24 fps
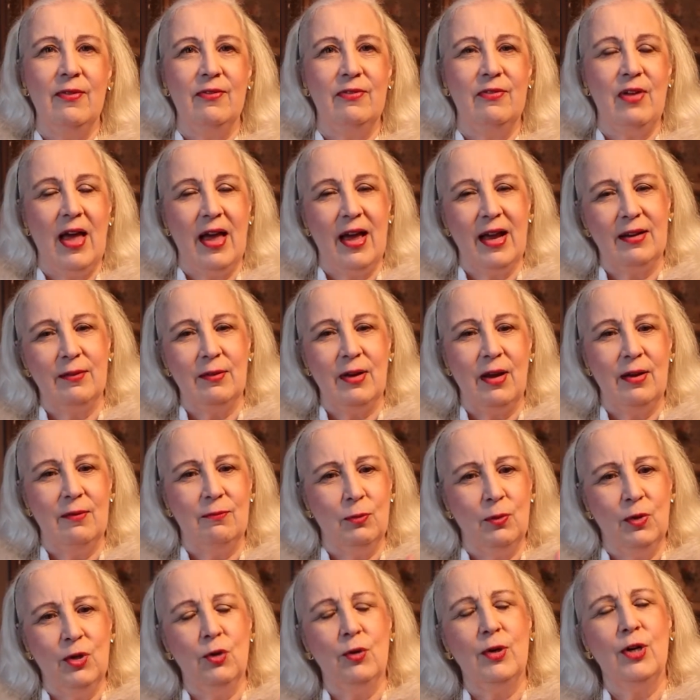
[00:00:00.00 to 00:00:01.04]
that
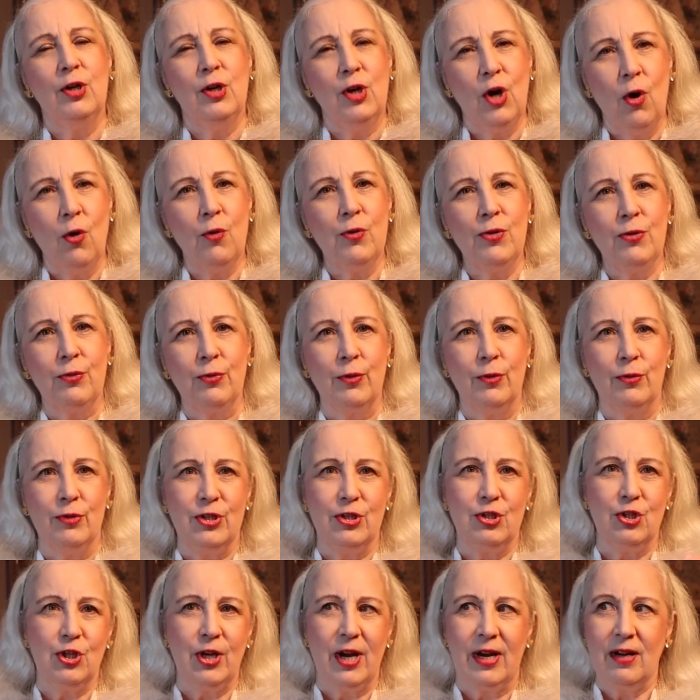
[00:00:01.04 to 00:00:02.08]
you can go through to
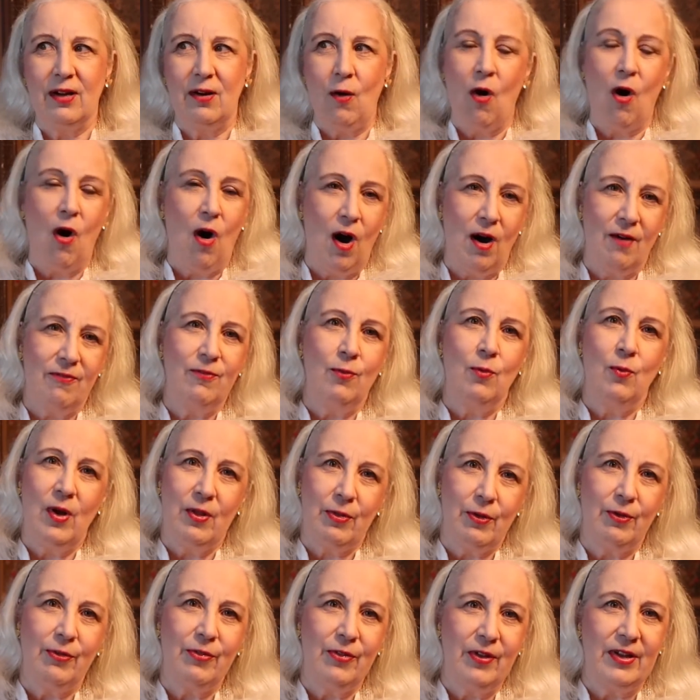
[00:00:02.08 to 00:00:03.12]
check off
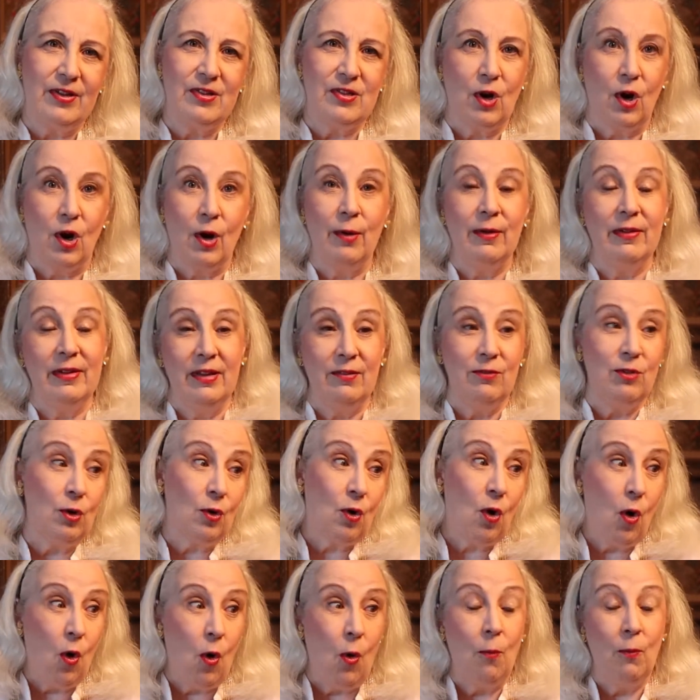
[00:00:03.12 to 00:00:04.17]
whether things are in your
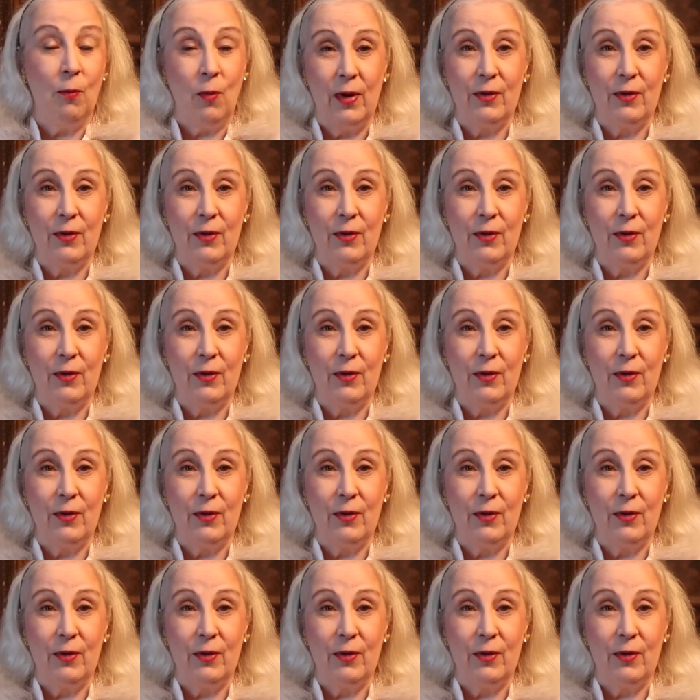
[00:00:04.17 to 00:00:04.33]
home,